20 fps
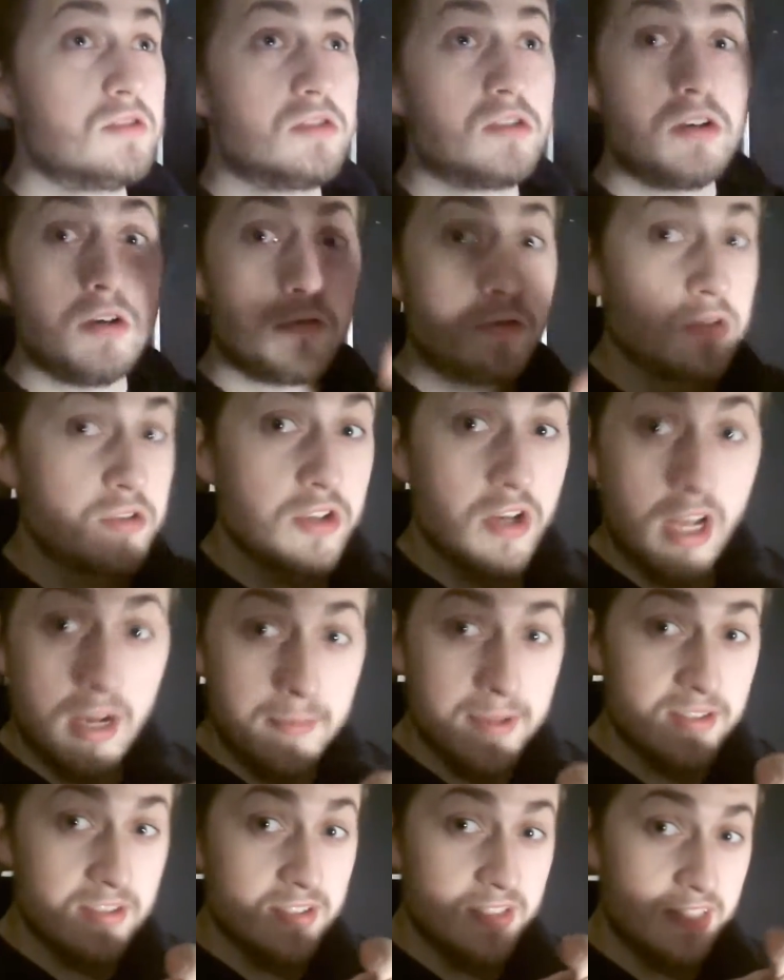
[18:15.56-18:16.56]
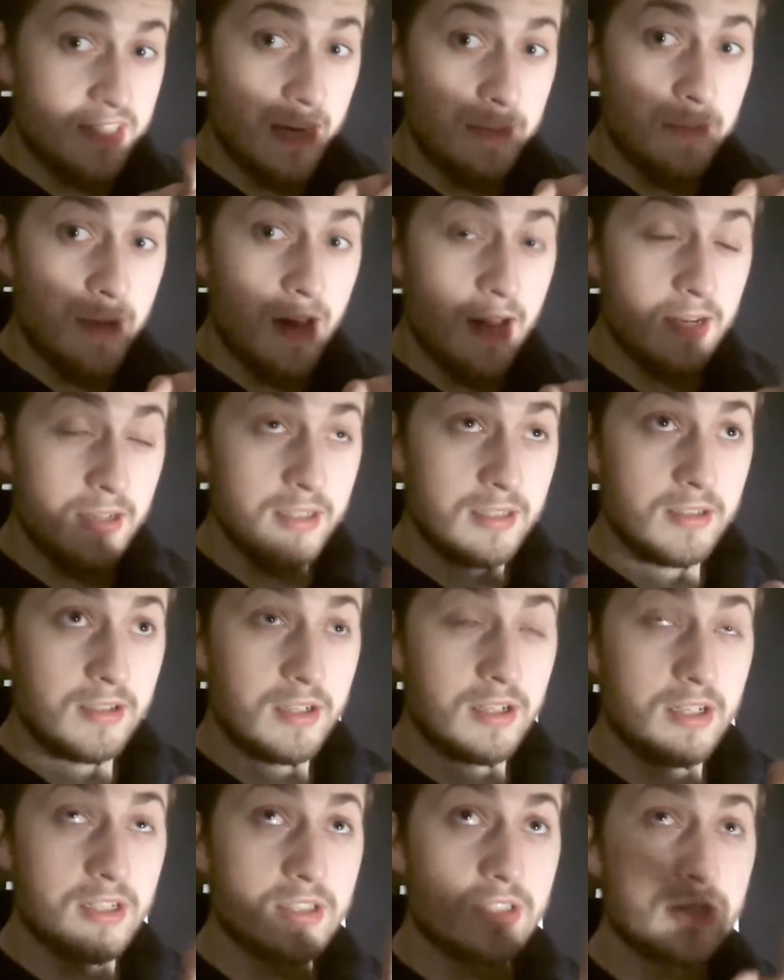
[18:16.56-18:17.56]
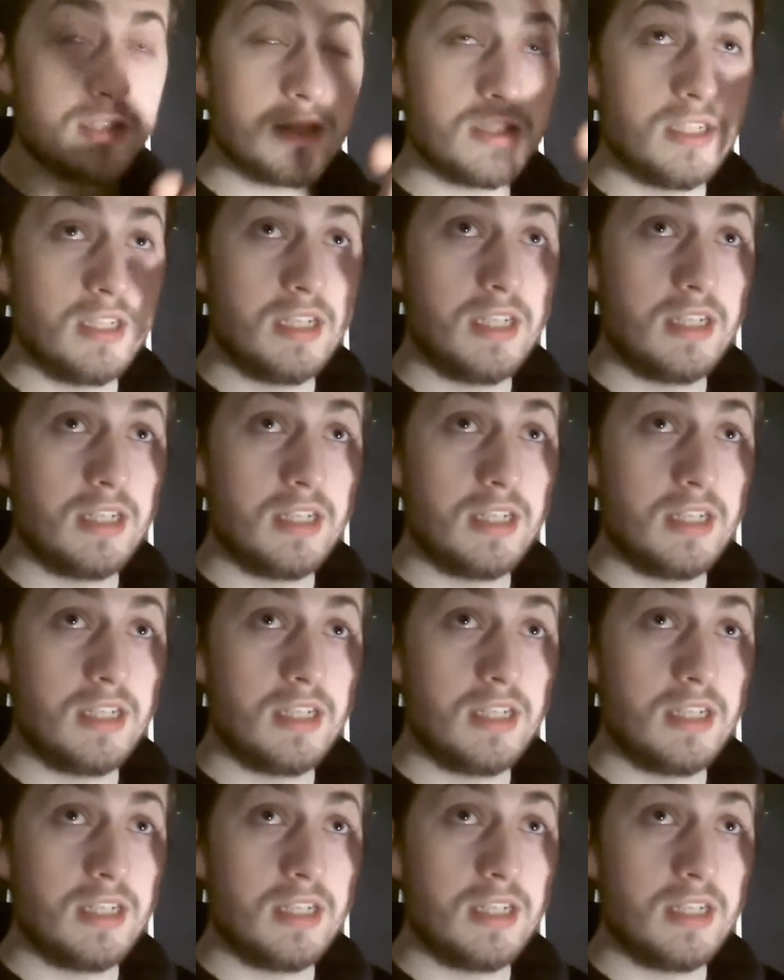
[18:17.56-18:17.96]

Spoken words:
Go to tournaments in Denmark, because